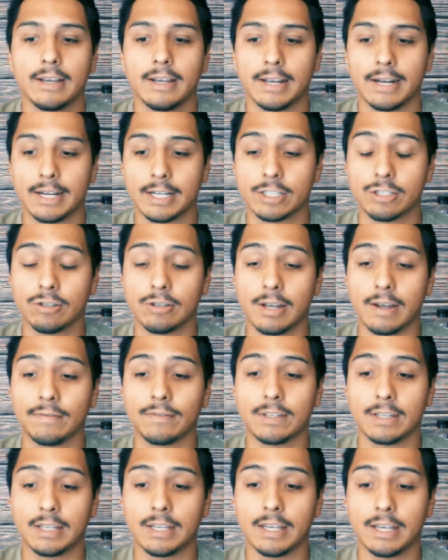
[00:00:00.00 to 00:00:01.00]
And I still
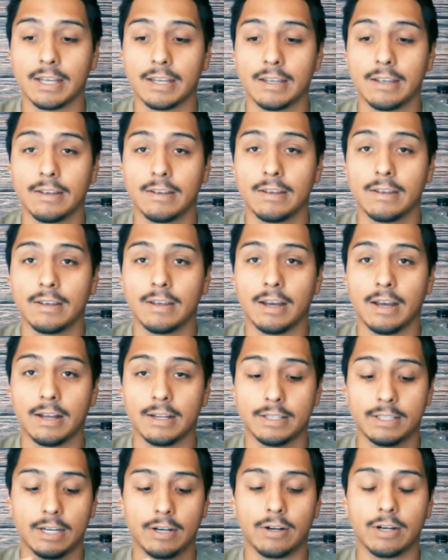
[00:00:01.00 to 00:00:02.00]
have to get
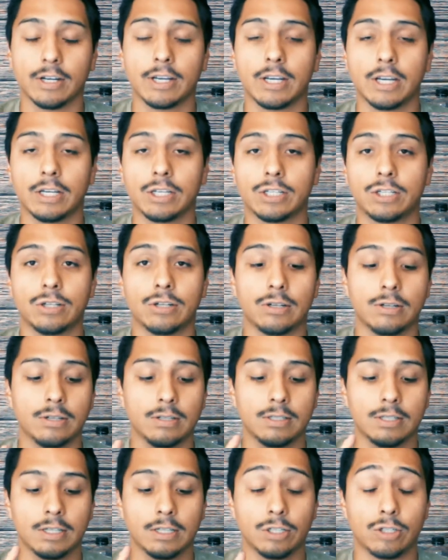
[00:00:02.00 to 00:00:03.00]
Darrick his
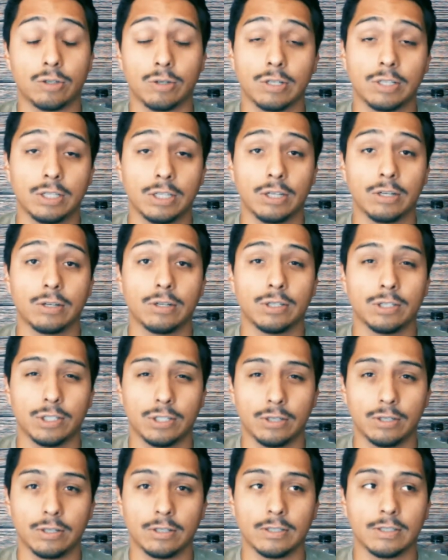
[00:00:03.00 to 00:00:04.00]
shirts and Trissie her
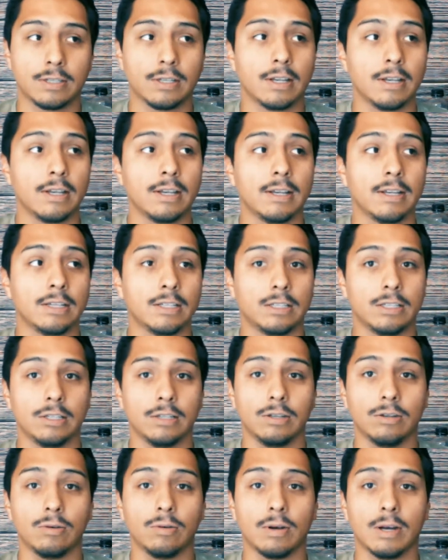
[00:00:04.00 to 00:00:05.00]
shirts
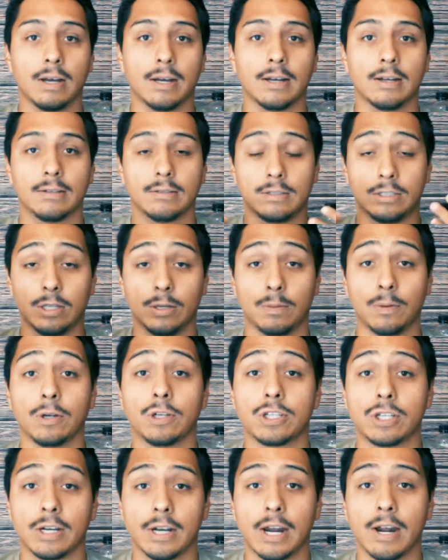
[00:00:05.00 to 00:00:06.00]
to
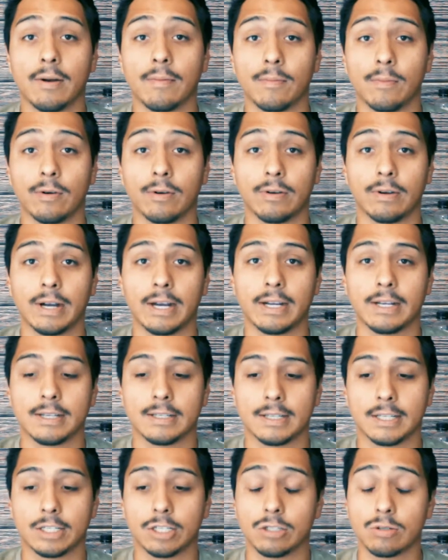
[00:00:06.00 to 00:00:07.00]
push it out more, right?
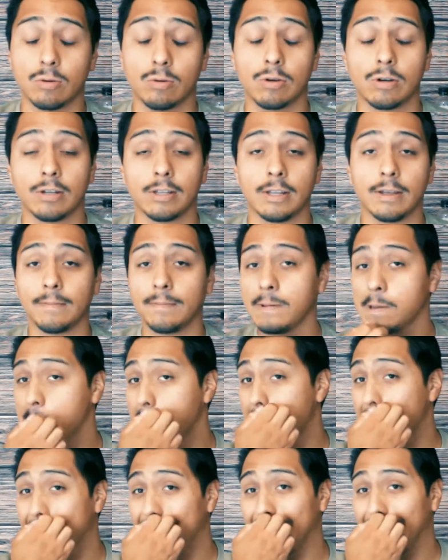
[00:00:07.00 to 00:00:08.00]
Because I just ordered them,
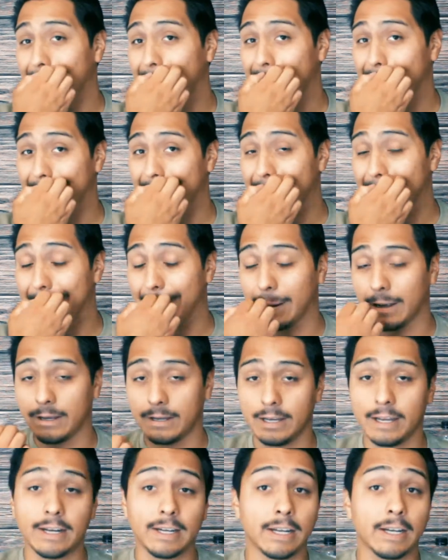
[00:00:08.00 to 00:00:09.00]
and
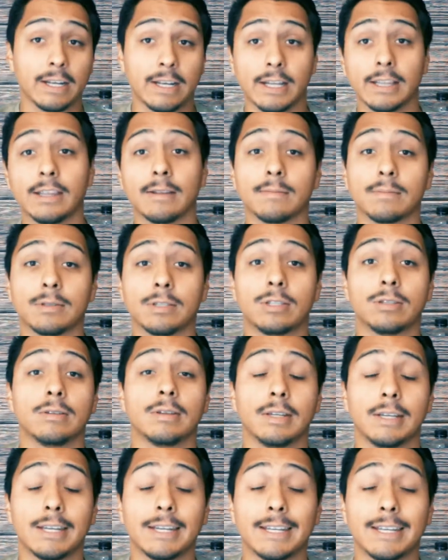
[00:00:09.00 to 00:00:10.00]
yeah, I need to get them.
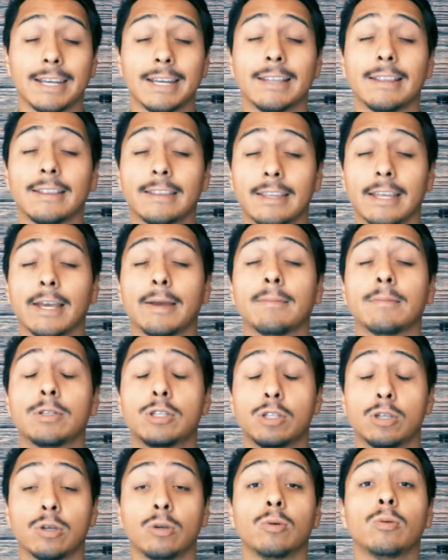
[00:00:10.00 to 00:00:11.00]
Need to get them
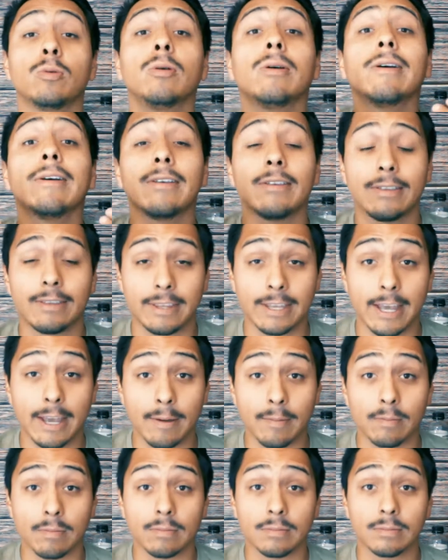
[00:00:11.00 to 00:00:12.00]
to them.